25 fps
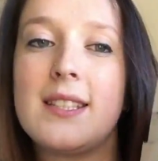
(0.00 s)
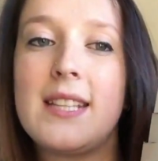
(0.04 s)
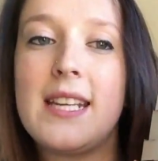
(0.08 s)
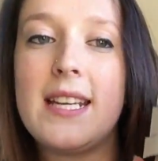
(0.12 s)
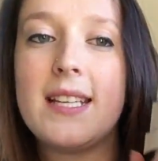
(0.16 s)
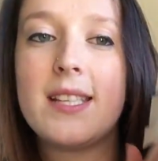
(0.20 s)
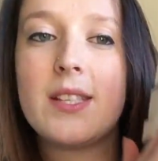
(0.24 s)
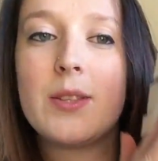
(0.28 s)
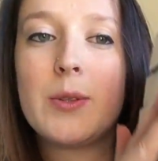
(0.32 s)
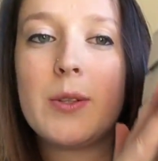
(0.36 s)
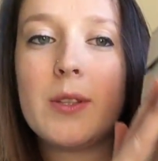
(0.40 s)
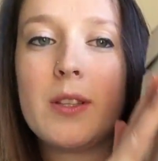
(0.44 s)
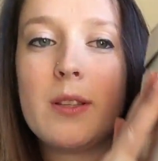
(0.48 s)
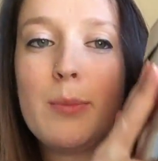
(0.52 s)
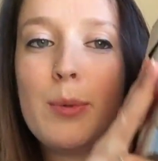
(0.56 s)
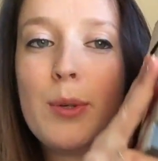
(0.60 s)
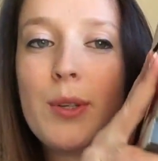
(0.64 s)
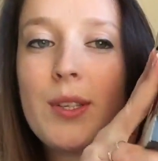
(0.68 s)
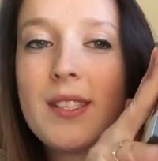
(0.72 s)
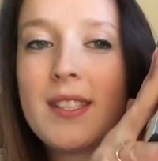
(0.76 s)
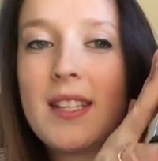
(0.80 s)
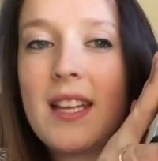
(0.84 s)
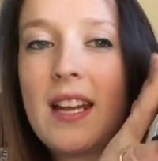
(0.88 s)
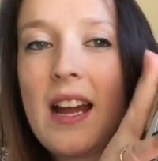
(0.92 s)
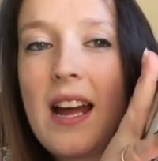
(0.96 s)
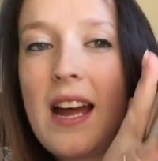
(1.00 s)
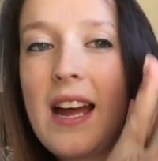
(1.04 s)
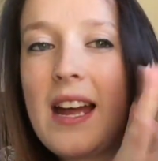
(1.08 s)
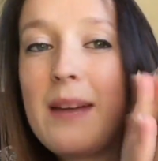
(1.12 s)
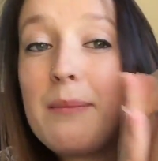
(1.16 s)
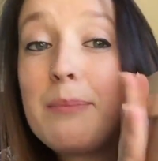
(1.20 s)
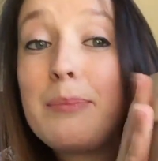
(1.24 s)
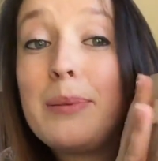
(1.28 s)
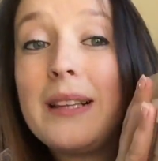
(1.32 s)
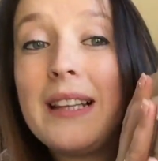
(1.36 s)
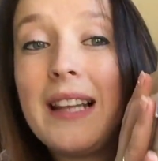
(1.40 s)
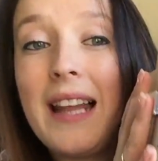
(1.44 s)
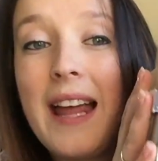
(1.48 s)
These are all the books that I
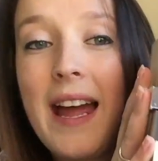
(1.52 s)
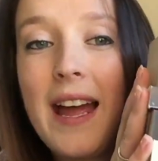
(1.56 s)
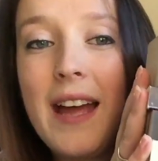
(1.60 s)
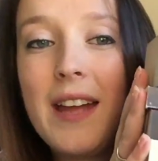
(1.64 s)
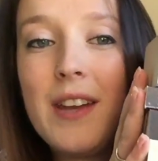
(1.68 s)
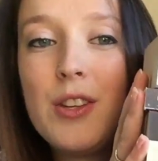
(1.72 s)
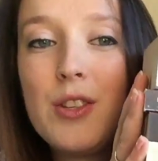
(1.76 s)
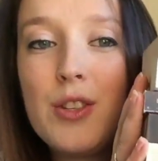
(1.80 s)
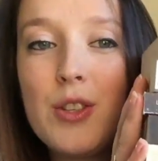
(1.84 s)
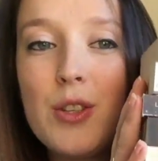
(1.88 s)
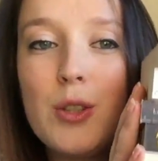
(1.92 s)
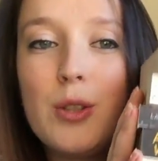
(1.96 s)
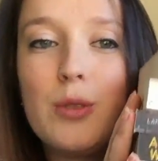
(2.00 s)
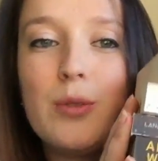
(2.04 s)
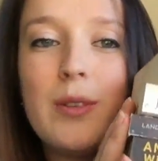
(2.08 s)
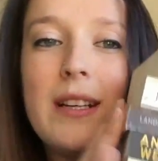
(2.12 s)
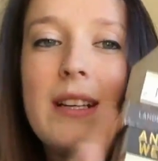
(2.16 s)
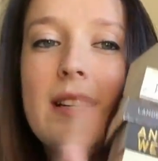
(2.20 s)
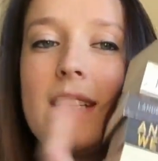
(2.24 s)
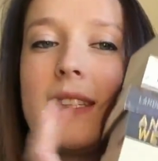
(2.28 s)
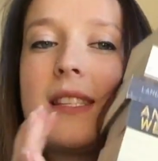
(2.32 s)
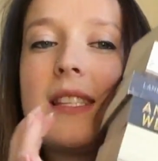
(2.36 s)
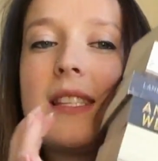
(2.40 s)
plan to read in